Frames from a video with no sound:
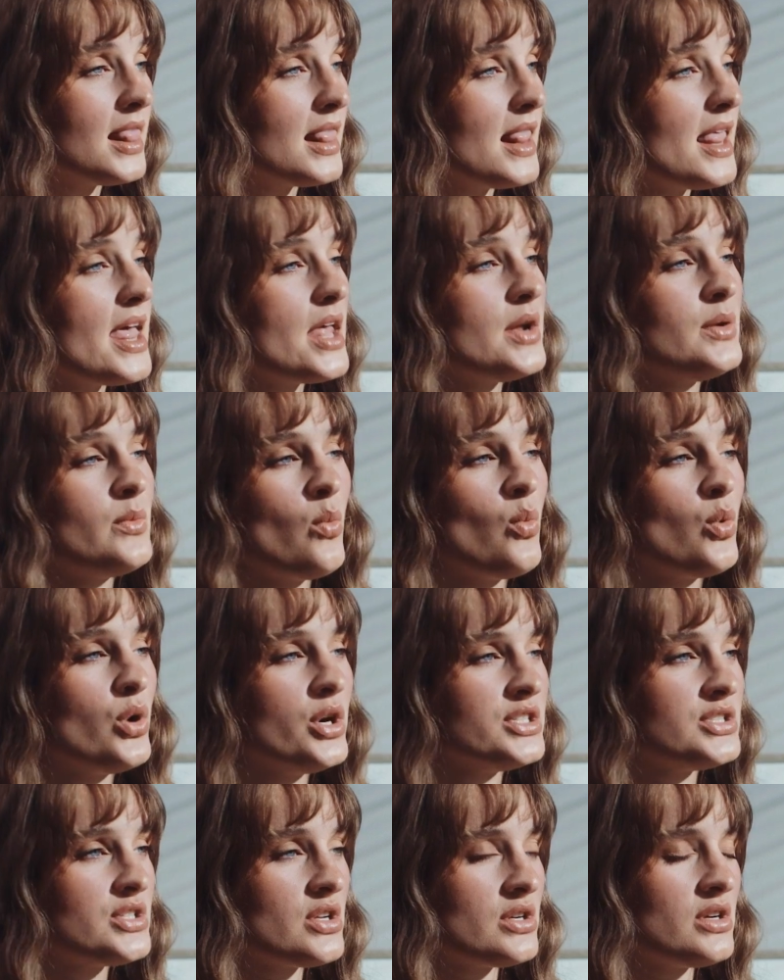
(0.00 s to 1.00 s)
Let them
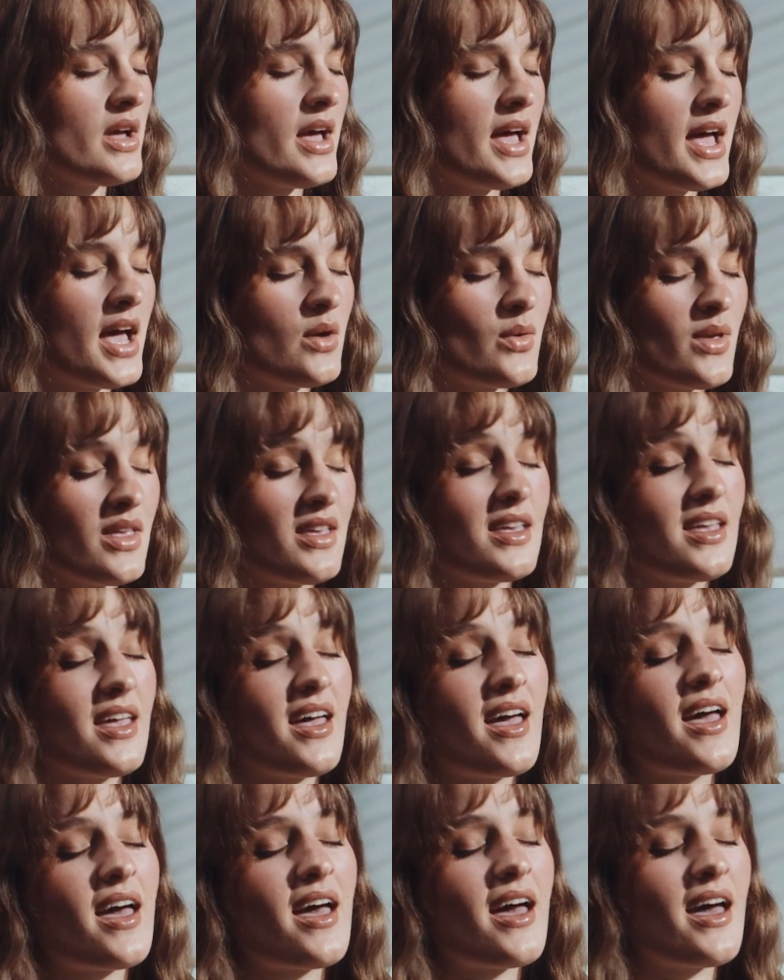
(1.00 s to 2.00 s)
wonder how we
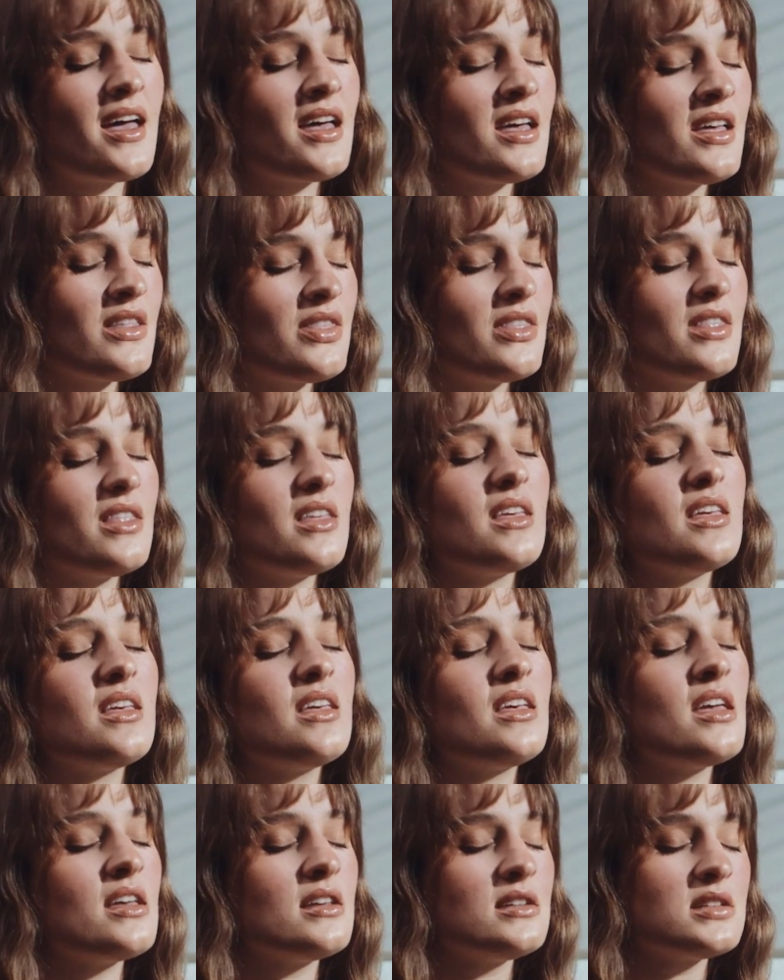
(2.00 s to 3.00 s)
got
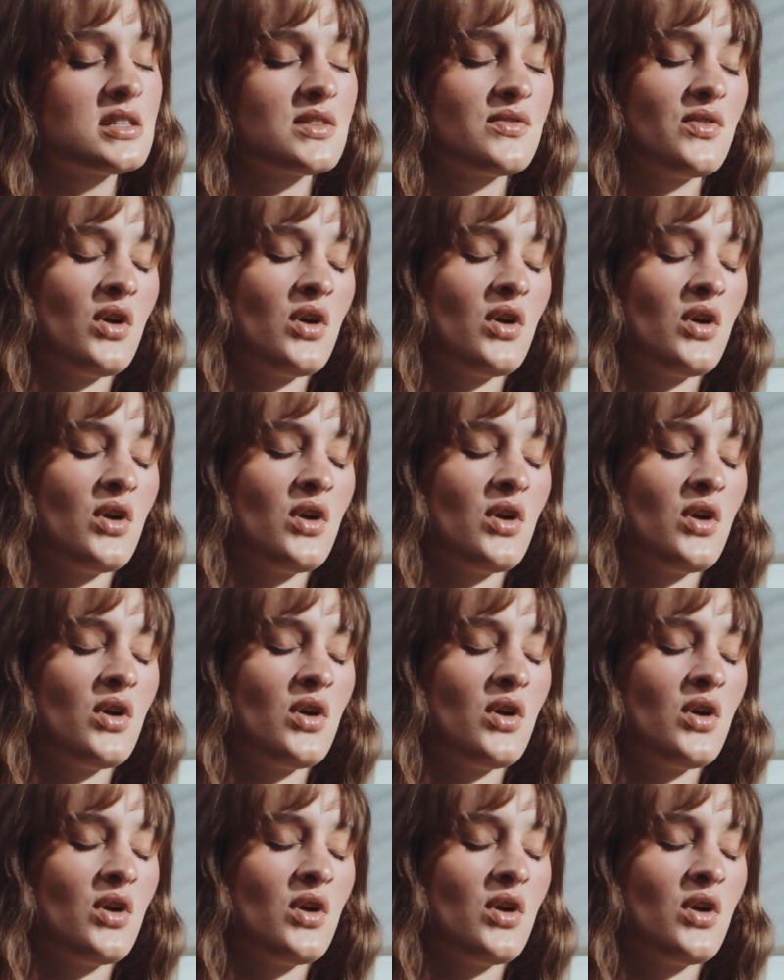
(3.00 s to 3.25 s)
this